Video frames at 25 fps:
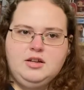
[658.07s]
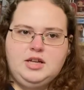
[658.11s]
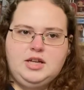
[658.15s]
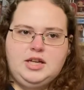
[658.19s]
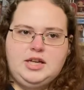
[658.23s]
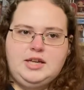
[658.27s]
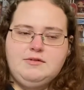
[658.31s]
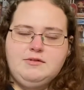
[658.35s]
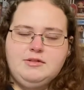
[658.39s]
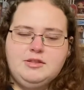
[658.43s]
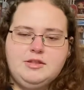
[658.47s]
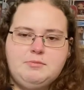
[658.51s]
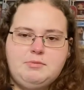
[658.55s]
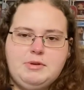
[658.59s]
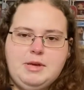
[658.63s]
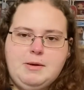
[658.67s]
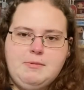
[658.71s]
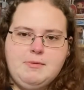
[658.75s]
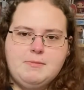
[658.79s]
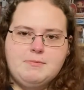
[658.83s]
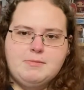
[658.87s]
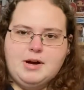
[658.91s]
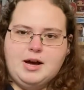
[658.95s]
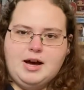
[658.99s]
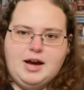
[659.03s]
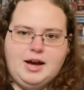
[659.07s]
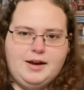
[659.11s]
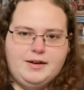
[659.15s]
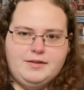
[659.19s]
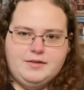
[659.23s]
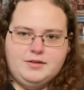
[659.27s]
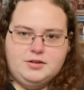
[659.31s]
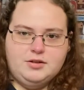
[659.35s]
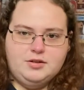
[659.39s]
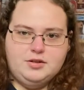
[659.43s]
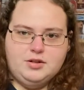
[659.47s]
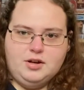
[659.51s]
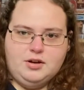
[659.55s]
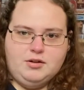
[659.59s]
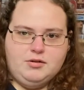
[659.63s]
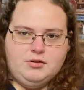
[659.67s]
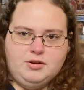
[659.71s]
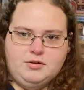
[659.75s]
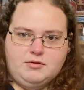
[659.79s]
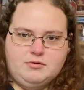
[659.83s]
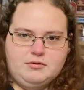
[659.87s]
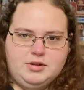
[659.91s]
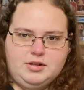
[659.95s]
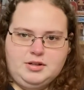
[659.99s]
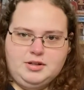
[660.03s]
Even the people behind the show
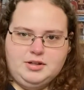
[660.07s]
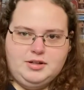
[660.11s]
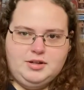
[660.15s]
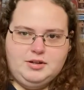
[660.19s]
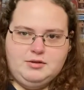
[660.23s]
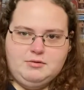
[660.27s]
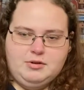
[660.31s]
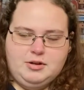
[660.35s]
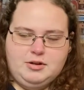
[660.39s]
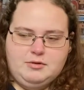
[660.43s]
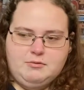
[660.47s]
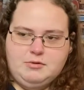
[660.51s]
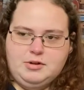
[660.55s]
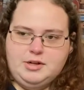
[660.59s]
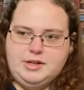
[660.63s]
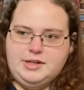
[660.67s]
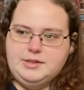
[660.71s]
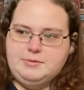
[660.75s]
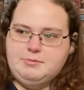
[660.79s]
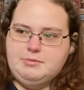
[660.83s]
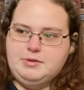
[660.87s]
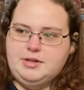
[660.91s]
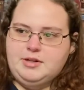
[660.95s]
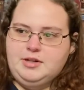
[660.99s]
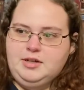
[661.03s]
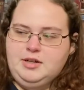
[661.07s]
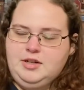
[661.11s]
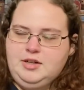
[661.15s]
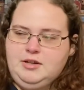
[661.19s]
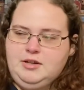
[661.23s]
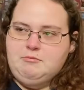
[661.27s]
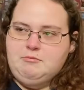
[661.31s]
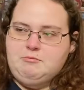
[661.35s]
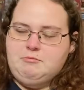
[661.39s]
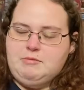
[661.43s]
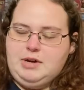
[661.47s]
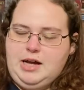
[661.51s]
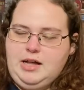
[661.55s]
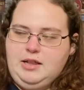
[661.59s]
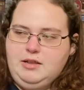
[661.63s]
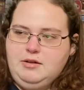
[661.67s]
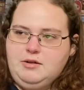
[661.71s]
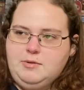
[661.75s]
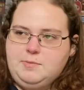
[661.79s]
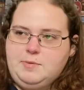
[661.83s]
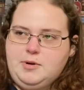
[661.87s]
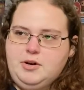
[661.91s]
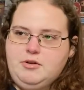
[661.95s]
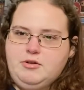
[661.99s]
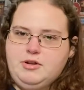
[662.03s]
don't really know what it was, but My
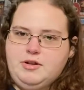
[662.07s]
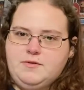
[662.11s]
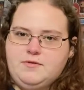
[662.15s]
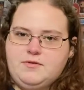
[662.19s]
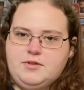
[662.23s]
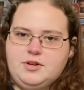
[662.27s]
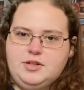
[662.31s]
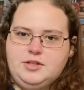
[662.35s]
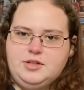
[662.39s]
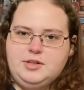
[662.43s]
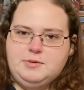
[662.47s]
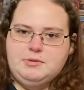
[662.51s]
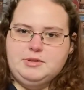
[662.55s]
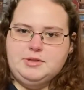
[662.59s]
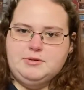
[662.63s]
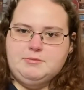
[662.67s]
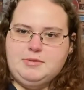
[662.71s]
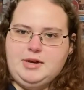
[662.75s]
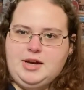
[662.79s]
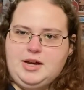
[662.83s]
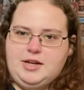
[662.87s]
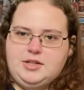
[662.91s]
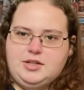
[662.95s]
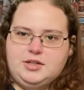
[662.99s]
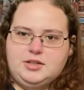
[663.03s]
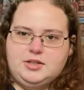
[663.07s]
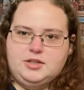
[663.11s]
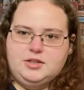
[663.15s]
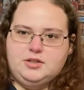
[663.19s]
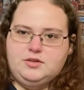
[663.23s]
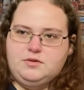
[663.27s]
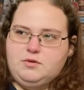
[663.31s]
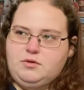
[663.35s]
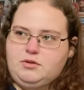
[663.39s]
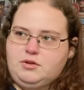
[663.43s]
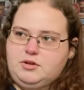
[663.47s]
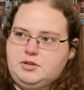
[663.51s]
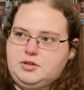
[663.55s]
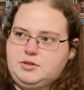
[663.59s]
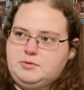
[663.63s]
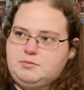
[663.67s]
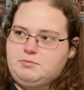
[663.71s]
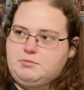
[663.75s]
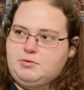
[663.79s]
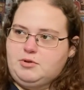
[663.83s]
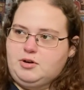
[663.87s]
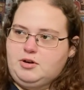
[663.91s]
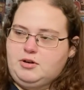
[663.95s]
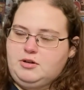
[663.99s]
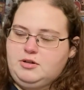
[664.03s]
Little Pony Friendship is Magic just sort
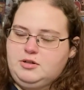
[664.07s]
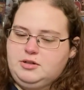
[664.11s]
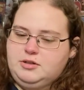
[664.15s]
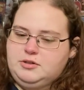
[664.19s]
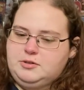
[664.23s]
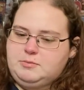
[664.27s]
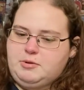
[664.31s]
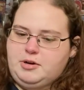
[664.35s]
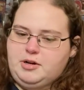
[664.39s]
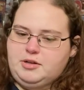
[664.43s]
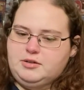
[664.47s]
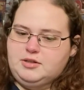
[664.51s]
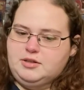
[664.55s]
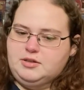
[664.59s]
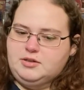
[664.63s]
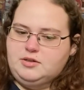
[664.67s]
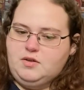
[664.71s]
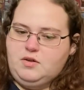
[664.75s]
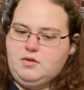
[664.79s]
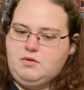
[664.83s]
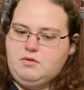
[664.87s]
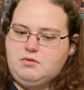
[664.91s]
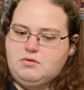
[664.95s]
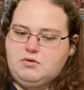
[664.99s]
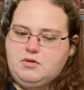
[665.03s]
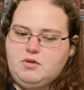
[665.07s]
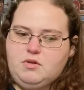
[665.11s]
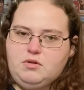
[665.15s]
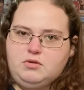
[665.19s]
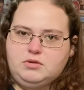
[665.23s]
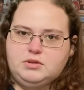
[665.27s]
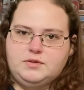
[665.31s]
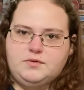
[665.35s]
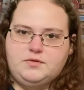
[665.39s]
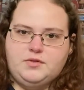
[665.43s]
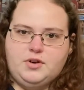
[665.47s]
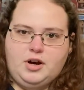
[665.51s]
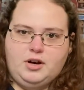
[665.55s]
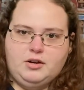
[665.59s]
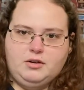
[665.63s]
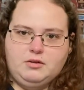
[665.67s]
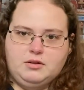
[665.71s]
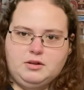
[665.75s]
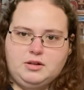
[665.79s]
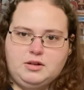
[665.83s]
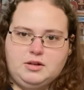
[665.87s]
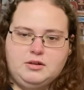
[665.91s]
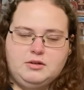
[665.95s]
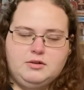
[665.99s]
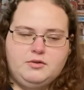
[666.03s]
of sparked this whole cult
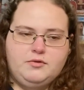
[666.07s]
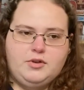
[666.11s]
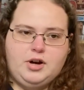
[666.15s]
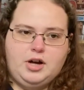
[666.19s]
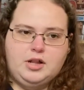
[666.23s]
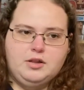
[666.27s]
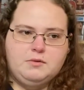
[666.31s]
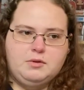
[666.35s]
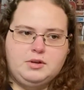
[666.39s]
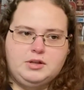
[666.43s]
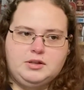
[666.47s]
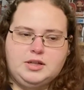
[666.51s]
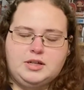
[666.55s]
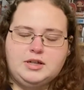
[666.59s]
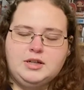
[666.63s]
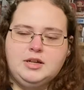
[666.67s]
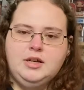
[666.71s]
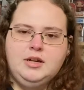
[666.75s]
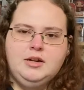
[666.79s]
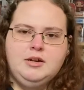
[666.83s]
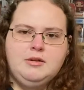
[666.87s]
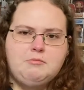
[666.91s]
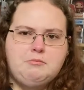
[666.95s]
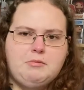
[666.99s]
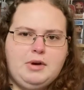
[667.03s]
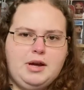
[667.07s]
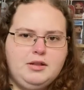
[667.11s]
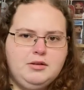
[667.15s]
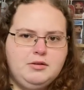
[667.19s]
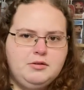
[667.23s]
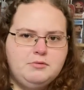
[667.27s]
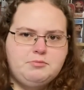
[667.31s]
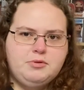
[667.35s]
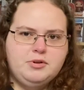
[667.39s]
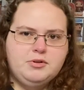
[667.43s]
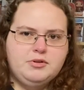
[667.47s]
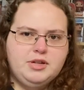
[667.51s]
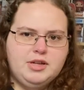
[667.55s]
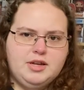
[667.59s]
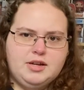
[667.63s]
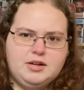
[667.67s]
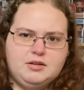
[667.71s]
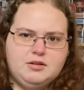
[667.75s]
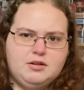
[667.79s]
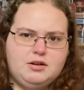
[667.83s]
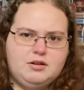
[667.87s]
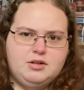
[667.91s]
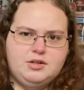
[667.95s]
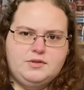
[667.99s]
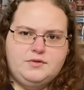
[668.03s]
following. Following, like My Little Pony had a
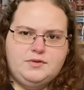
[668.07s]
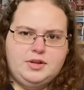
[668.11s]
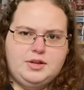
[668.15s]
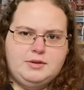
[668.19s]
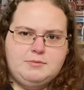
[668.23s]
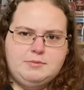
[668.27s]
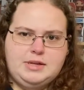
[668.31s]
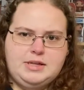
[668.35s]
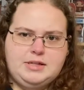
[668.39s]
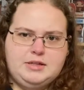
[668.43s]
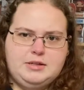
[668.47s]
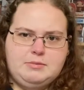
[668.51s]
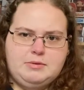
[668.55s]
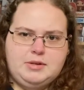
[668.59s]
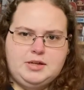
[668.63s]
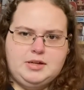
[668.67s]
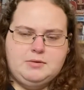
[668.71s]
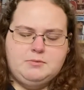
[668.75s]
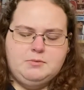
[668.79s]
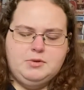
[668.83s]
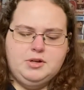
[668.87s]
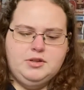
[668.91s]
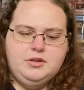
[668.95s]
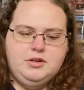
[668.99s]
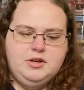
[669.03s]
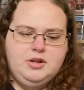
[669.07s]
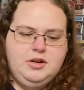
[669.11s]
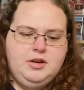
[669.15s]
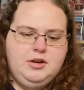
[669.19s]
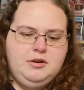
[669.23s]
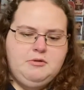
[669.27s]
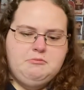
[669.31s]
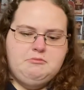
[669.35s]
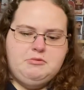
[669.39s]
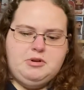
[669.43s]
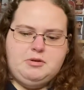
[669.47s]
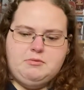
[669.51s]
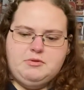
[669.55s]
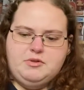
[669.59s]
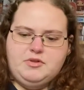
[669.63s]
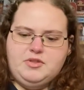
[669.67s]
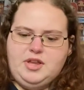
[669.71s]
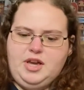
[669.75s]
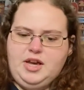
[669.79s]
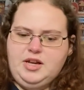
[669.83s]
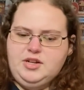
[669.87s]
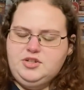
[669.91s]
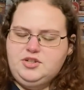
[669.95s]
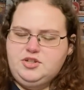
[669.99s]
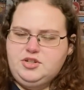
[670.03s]
large fan base to begin with, but when
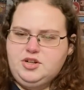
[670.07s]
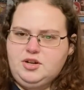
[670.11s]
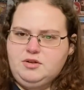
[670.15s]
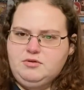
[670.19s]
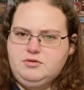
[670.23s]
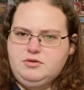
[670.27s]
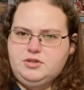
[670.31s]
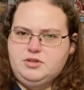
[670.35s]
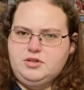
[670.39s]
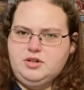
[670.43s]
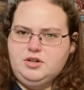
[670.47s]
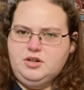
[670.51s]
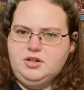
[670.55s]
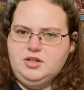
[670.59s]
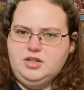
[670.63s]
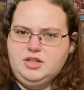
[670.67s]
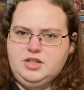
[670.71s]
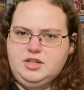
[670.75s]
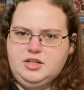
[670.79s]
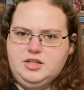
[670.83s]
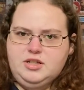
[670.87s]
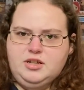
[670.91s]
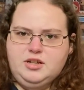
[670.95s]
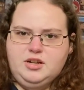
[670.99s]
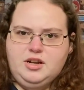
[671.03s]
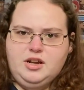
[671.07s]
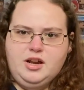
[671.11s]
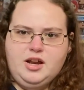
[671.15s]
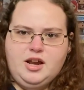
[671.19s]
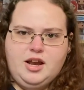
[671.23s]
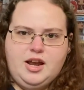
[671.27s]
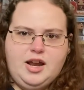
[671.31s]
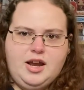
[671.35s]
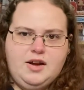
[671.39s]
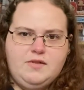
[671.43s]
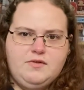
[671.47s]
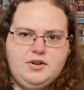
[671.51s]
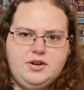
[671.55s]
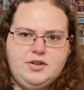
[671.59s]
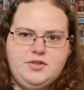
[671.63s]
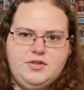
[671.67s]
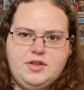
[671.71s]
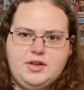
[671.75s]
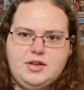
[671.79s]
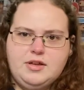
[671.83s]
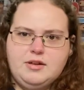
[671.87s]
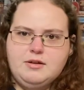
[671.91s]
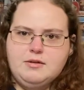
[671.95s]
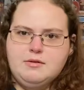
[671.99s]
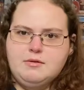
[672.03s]
that show started,
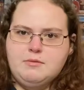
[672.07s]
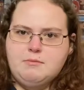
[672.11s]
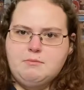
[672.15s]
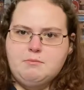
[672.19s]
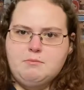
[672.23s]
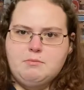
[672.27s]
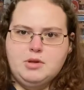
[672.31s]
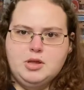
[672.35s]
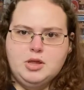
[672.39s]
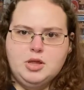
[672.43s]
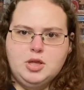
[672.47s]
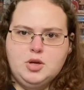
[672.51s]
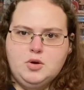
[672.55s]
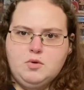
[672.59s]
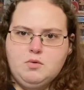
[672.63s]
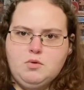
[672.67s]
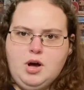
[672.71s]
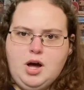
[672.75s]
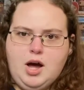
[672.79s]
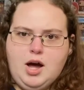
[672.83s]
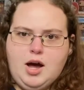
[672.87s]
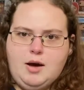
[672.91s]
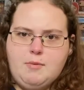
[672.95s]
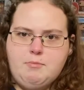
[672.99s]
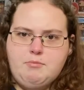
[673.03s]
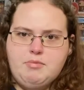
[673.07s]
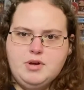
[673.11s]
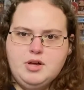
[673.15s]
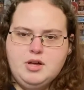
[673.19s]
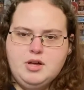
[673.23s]
everything blew up.